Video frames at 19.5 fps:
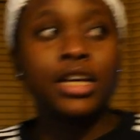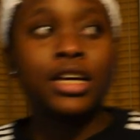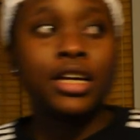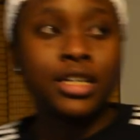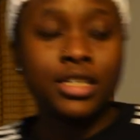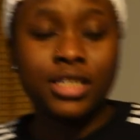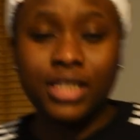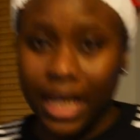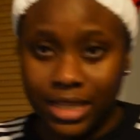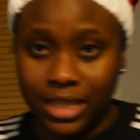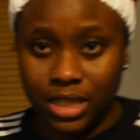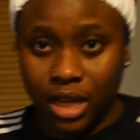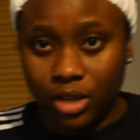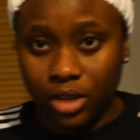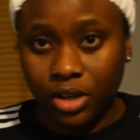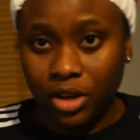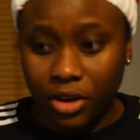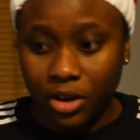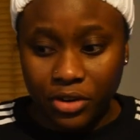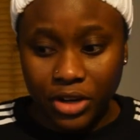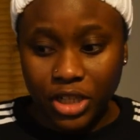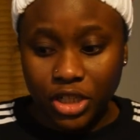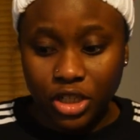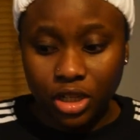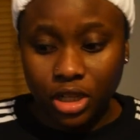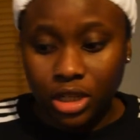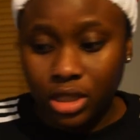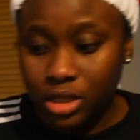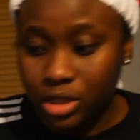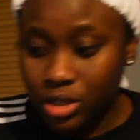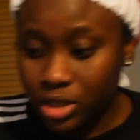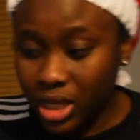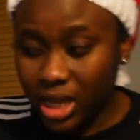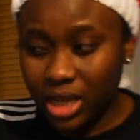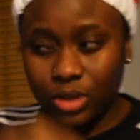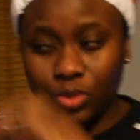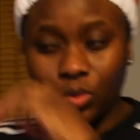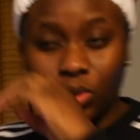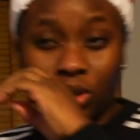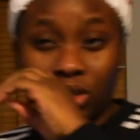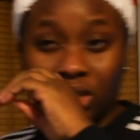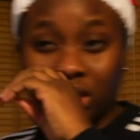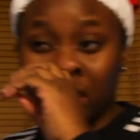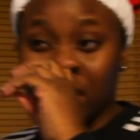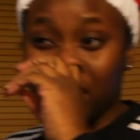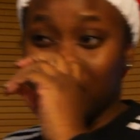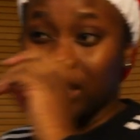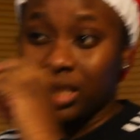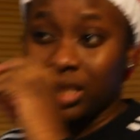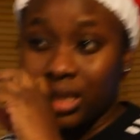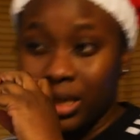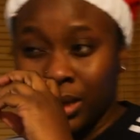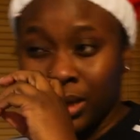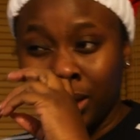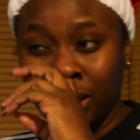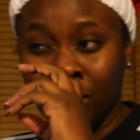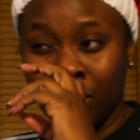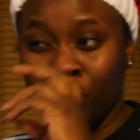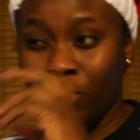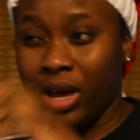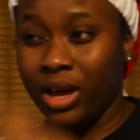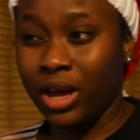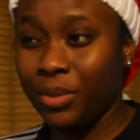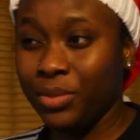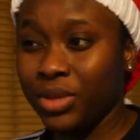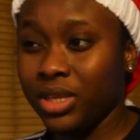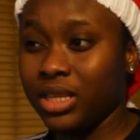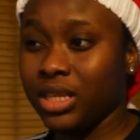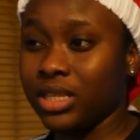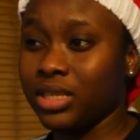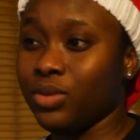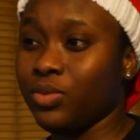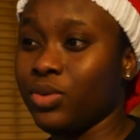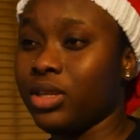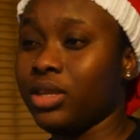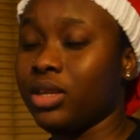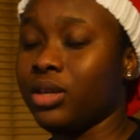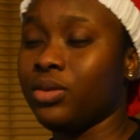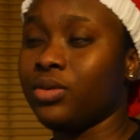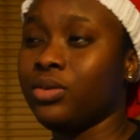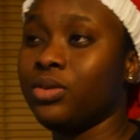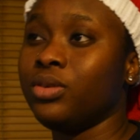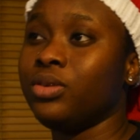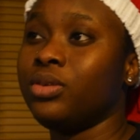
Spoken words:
starting our decorations. Today is what again? We are how many days away now?